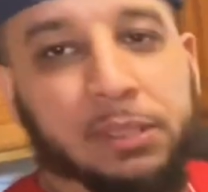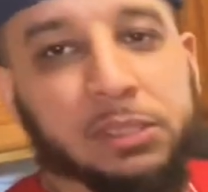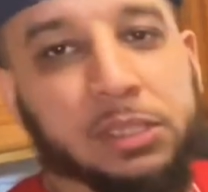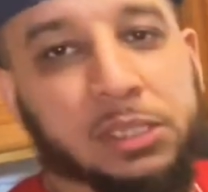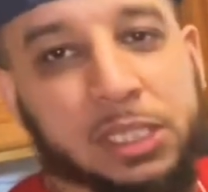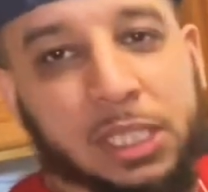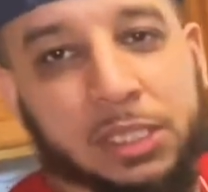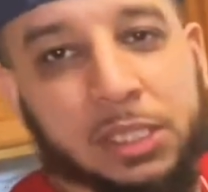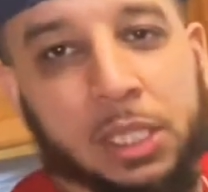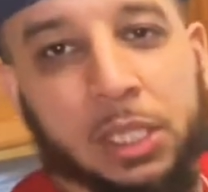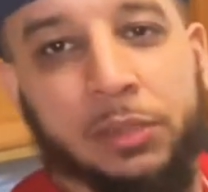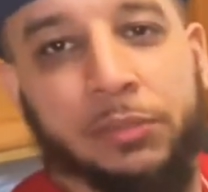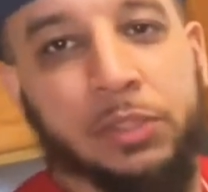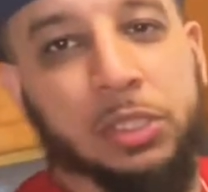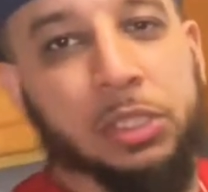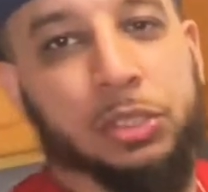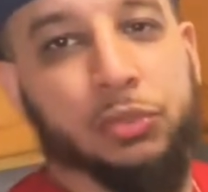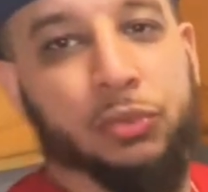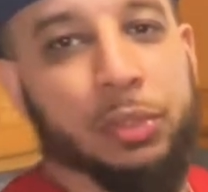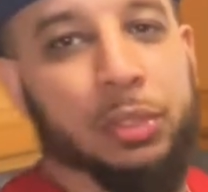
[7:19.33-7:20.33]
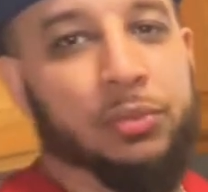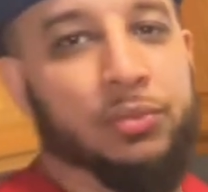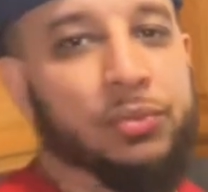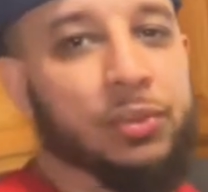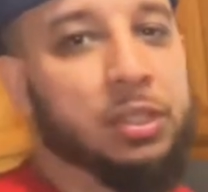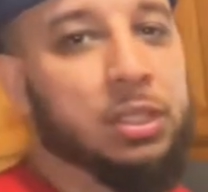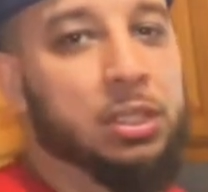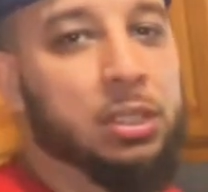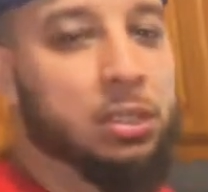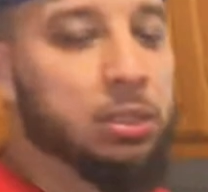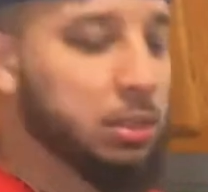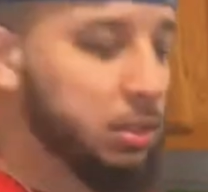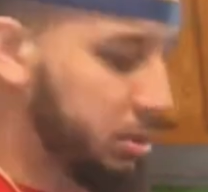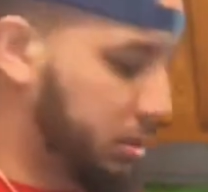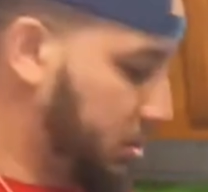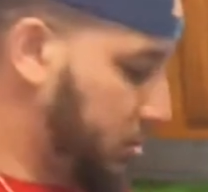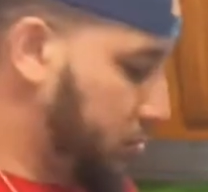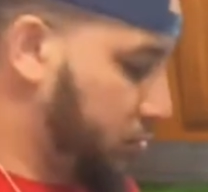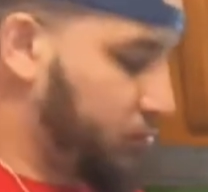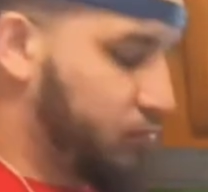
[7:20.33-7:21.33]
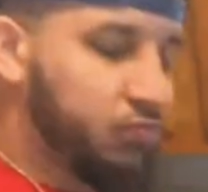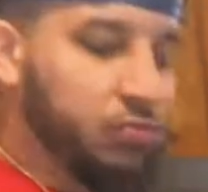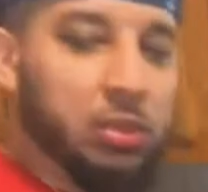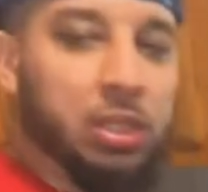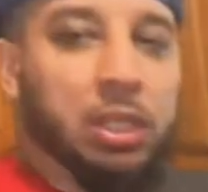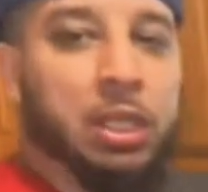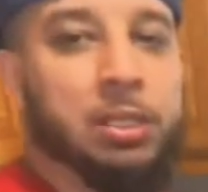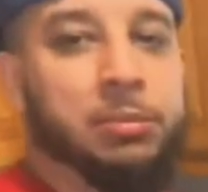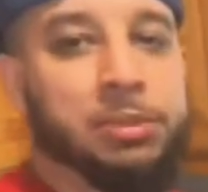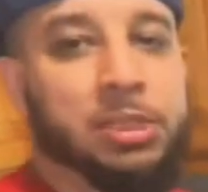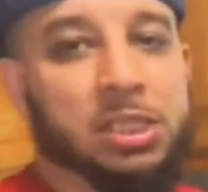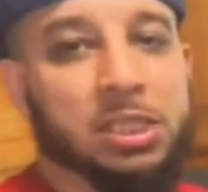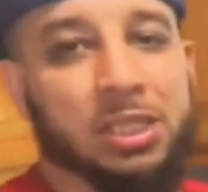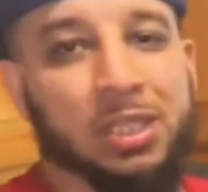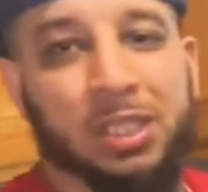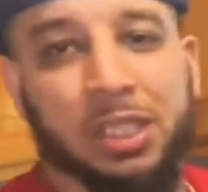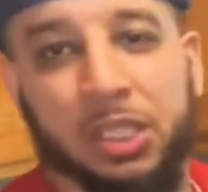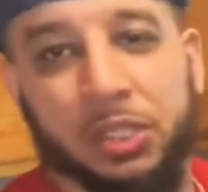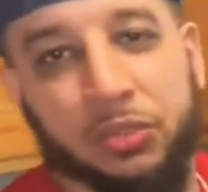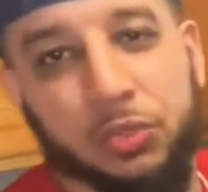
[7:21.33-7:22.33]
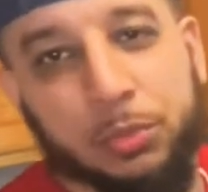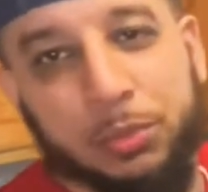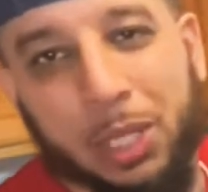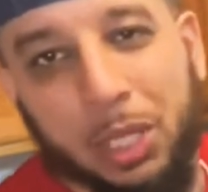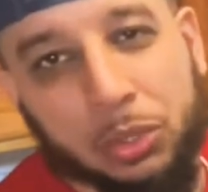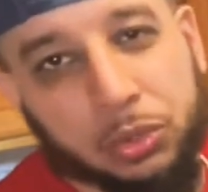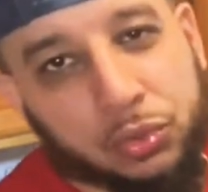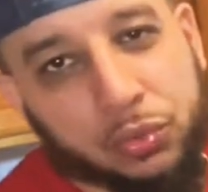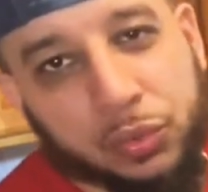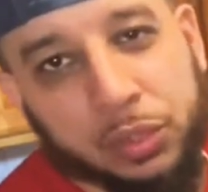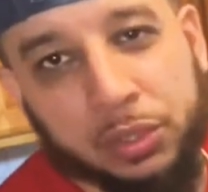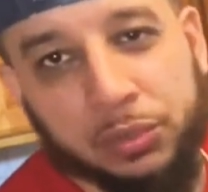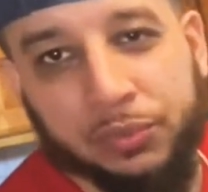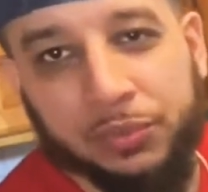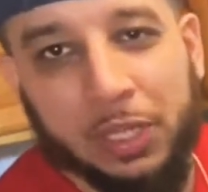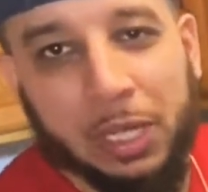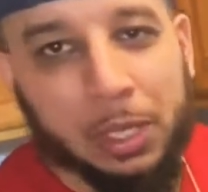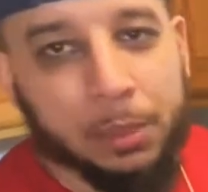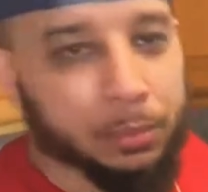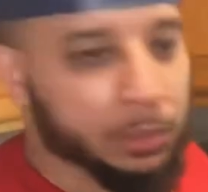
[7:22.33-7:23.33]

Set the oven to 350. Let them sit in there for about 3 to 5